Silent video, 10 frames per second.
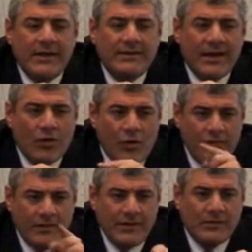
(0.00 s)
they take
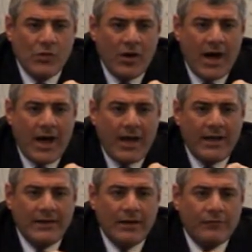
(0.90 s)
over the Torah
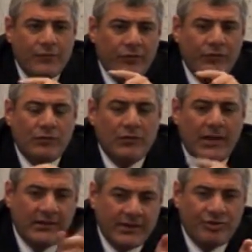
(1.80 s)
and they'll force you to
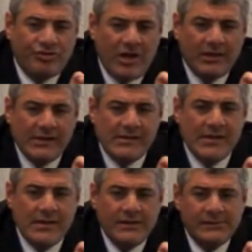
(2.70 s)
learn
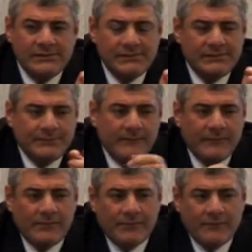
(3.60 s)
Christianity. So
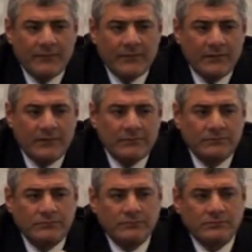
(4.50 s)
you, you
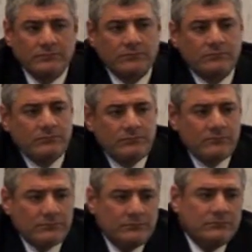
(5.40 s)
come from
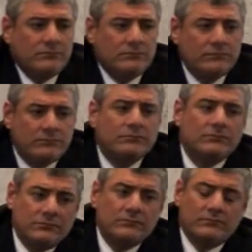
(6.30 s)
Canada, you're used to
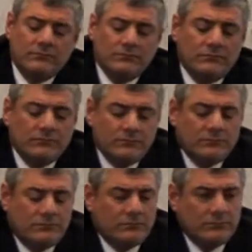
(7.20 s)
those
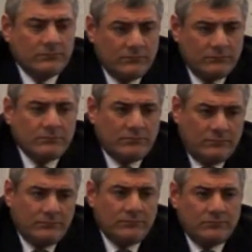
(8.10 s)
amazing schools to
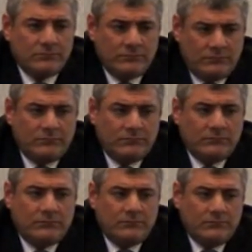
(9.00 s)
go and try to
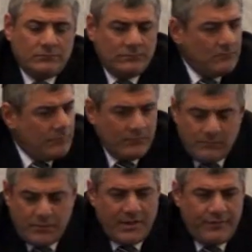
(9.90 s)
do it perfectly.
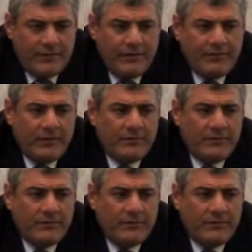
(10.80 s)
Perfectly.